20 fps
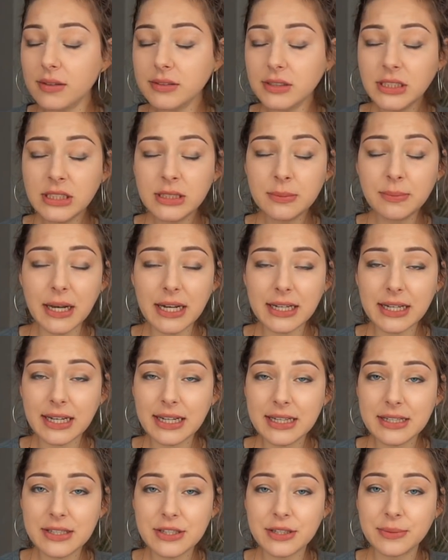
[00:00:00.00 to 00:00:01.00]
These
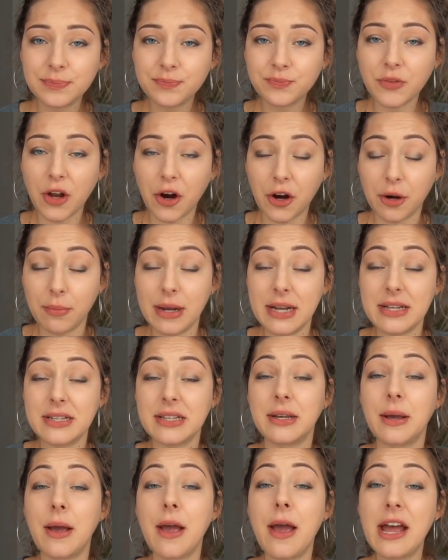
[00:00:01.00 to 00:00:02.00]
pancakes are
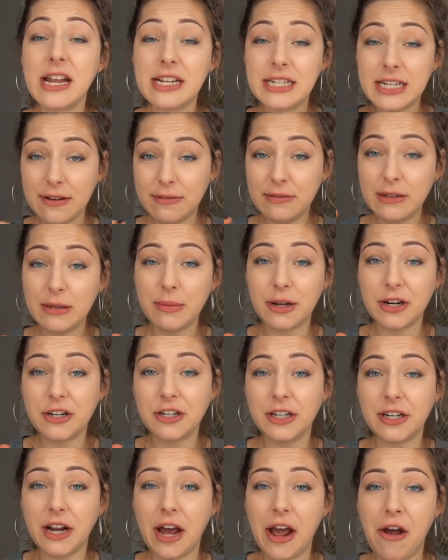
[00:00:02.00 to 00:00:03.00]
amazing. Definitely
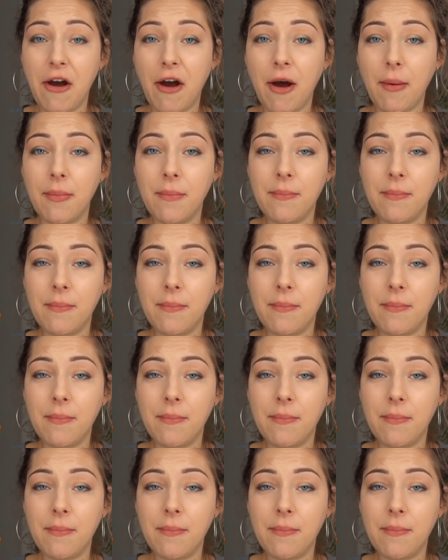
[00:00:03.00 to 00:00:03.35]
better than IHOP.